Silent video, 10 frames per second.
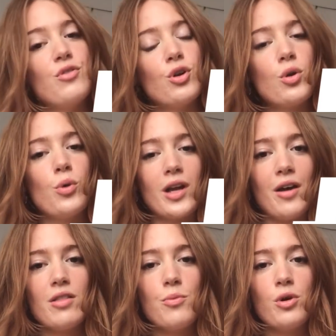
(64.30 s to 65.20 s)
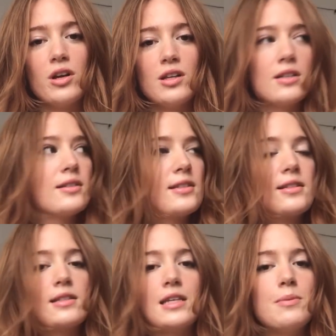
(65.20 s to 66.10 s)
If you're gonna work out in the morning,
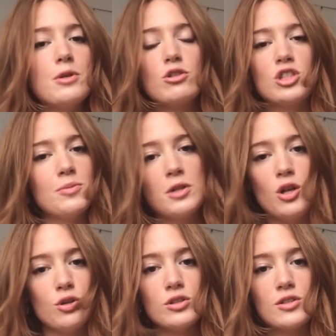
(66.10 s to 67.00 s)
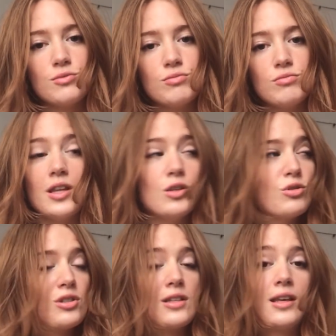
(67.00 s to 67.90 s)
sleep in your gym clothes. Then you
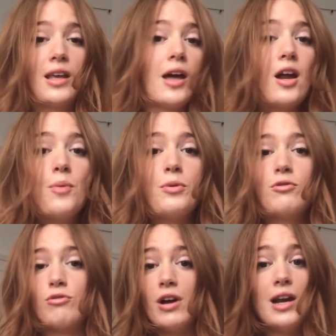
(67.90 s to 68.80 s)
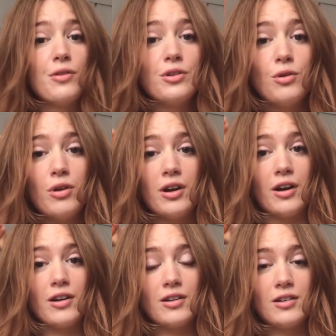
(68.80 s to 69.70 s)
just get up and run out the
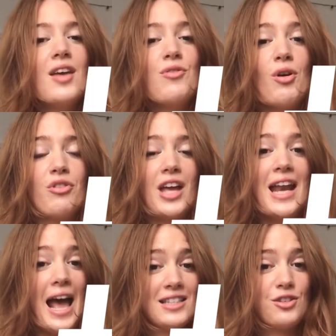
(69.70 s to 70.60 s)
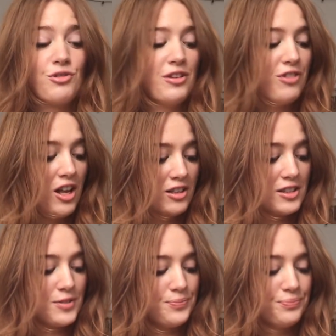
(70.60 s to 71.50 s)
door. If you ever get acid
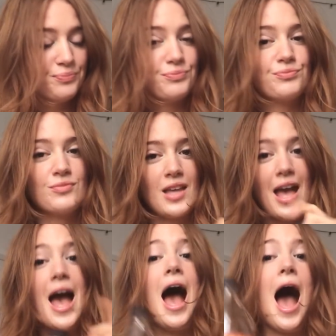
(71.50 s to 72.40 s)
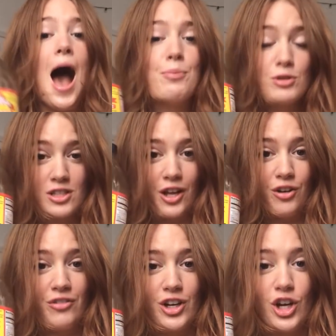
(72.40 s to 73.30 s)
reflux, apple
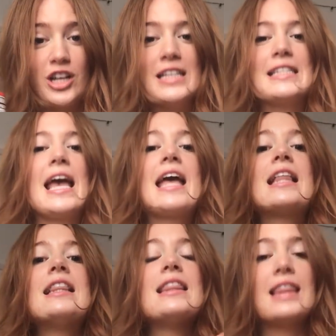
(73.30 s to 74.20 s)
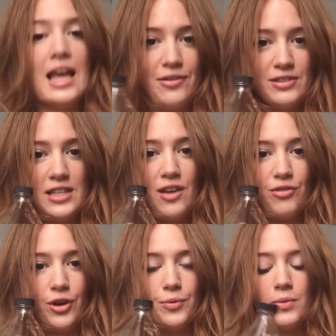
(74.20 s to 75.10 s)
cider vinegar is a
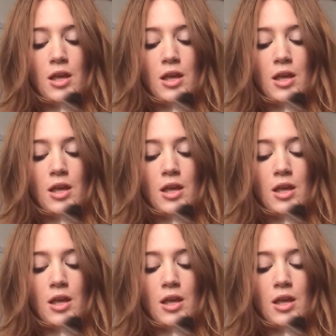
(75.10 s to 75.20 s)
lifesaver.